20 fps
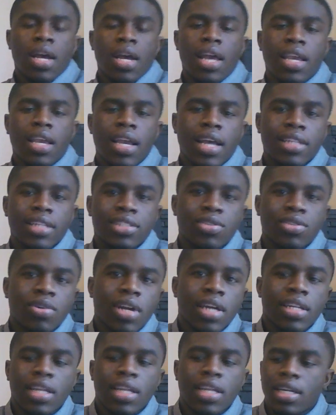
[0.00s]
How you guys doing
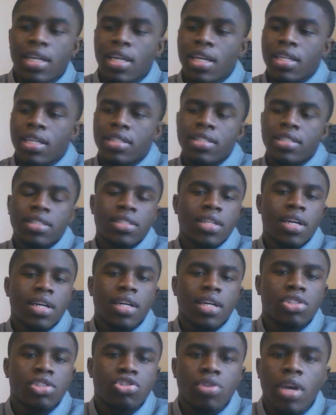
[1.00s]
out there today? This is
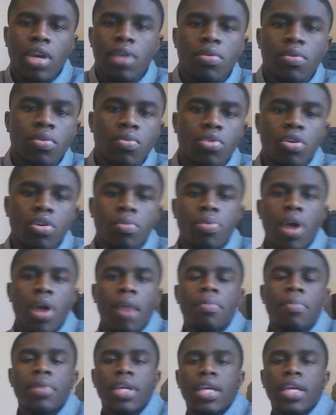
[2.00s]
Trey with Real
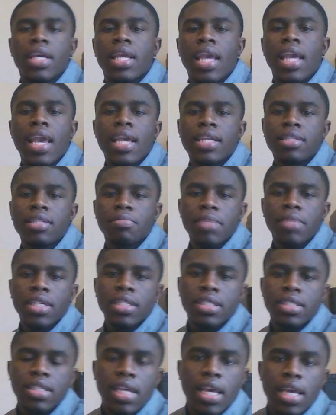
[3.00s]
Property Engagements,